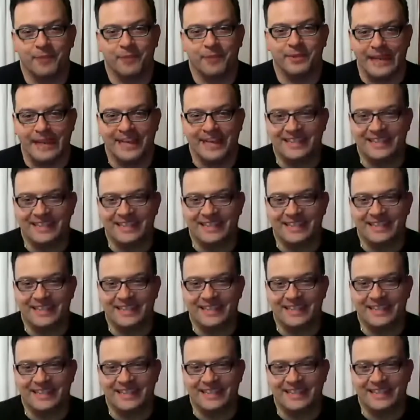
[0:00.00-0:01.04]

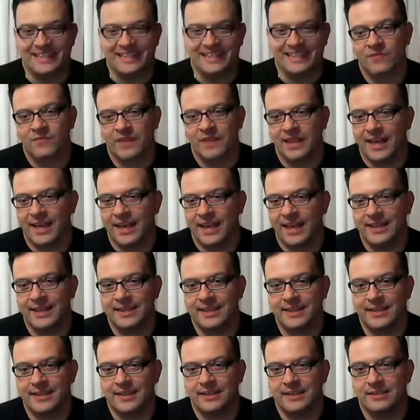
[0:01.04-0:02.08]
the shop.
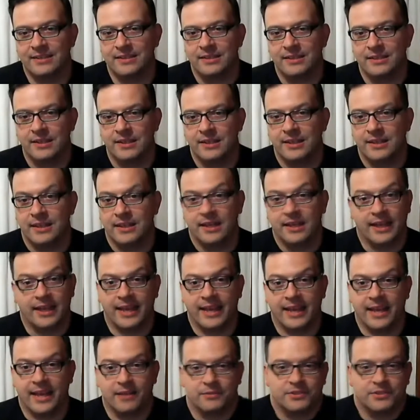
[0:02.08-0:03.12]
And
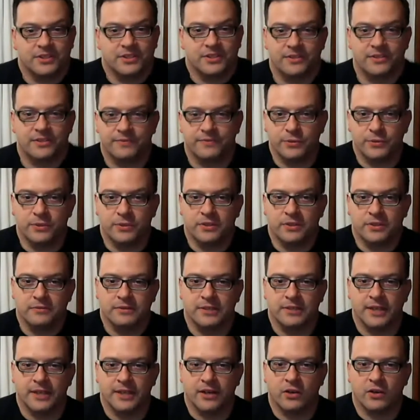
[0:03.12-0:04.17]
again, it was just a fluke,
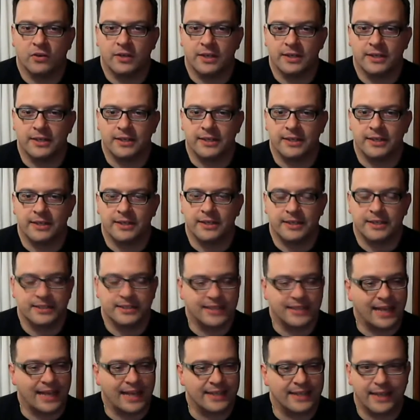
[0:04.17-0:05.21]
and
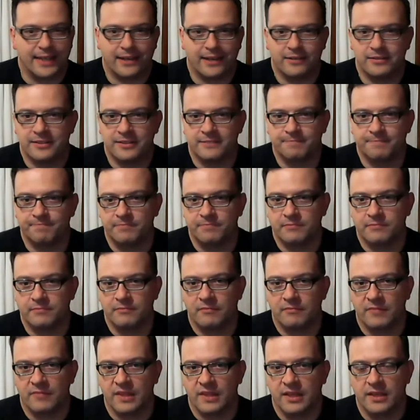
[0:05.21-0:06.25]
sat down and
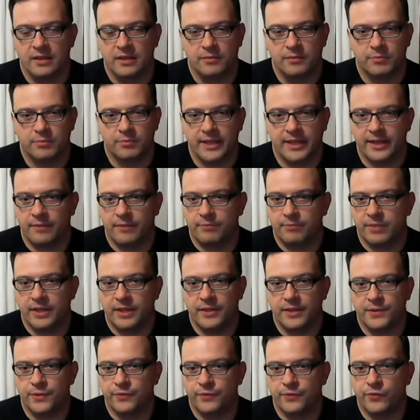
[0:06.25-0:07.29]
played
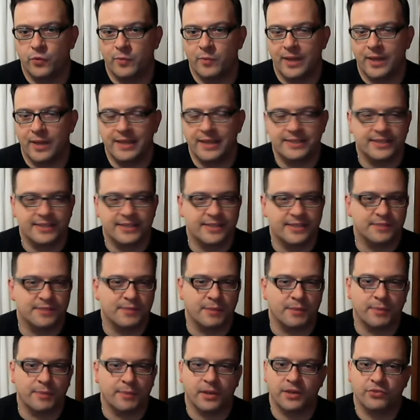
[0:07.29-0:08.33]
through a few basses. My
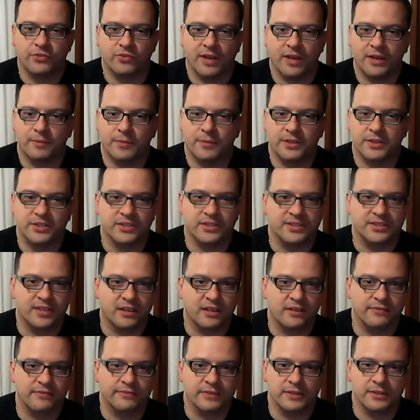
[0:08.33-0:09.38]
buddy tried a bunch of
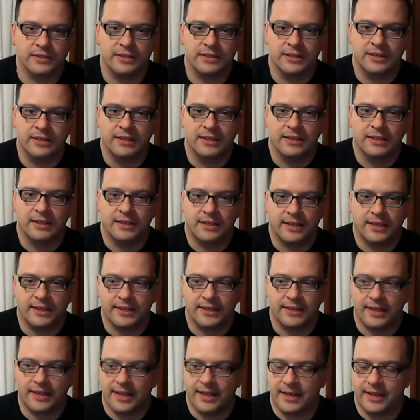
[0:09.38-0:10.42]
stuff, and
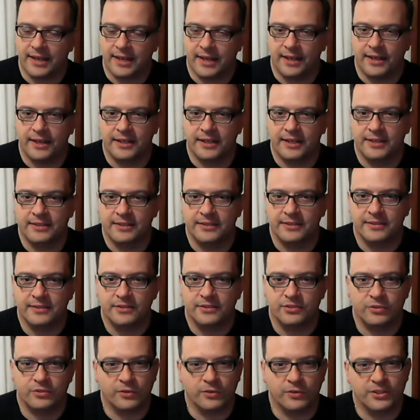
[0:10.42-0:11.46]
And then
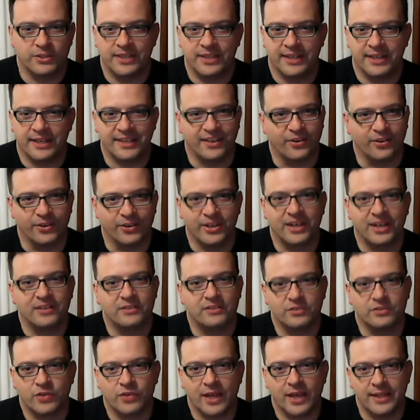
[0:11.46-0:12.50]
George said, you know, you got to
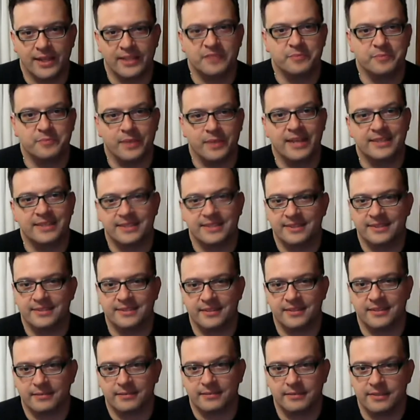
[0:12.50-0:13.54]
try this bass. It's
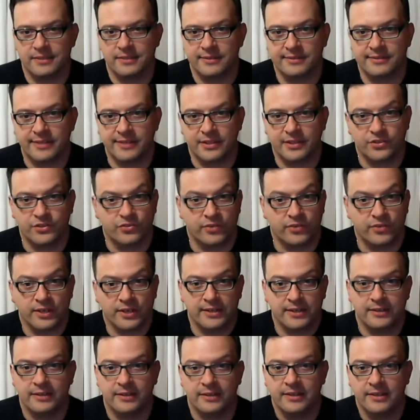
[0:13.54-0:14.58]
a 6-string,
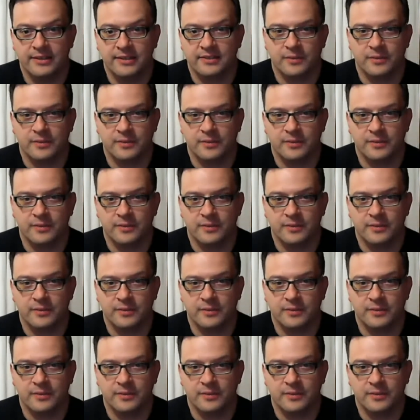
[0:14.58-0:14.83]
it's a